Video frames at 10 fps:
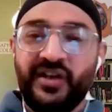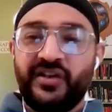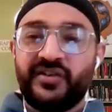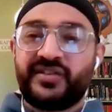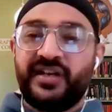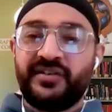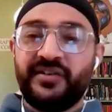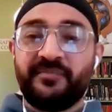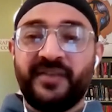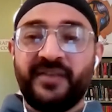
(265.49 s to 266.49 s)
You started
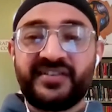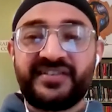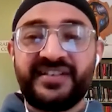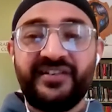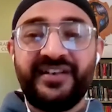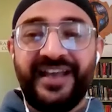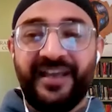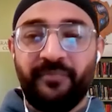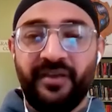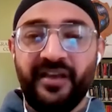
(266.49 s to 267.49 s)
your master's degree
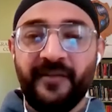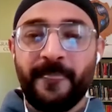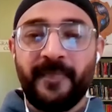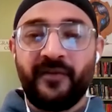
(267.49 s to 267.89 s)
in MBA